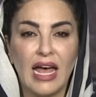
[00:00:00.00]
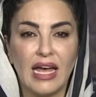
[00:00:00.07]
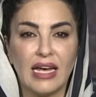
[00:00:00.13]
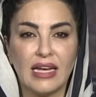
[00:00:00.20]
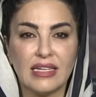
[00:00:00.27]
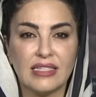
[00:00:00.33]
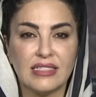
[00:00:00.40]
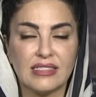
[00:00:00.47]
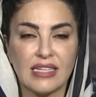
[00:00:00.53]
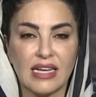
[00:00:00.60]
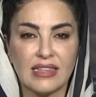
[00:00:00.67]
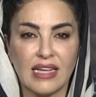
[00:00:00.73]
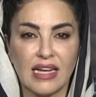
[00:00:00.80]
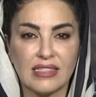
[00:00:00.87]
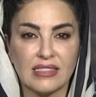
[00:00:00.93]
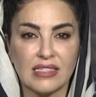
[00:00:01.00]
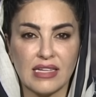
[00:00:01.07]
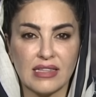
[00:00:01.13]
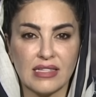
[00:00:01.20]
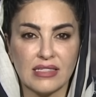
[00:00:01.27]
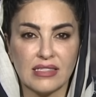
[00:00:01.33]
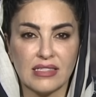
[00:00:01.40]
Uh, he said that
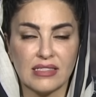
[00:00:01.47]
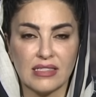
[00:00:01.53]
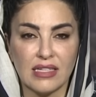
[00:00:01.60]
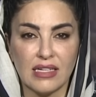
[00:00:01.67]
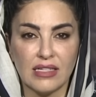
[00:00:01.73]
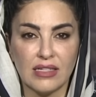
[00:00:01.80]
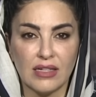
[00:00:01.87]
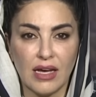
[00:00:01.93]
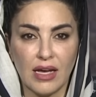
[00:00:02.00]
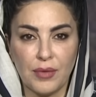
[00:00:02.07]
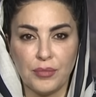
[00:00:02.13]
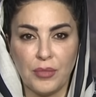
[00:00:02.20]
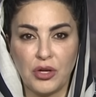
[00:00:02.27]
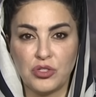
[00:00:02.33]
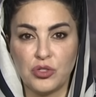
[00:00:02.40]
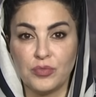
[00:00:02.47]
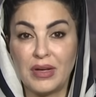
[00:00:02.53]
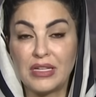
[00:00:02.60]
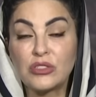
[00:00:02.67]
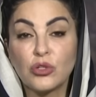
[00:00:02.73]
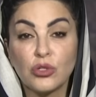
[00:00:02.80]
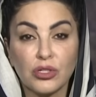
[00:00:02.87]
this is a, a
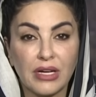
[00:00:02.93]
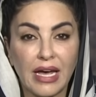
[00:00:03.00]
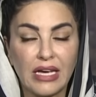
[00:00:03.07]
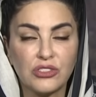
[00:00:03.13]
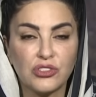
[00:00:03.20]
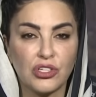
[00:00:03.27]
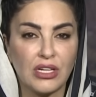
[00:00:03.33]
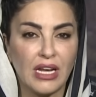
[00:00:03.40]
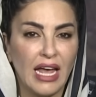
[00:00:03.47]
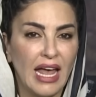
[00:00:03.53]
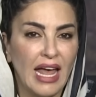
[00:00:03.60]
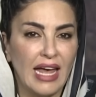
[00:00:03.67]
monumental occasion,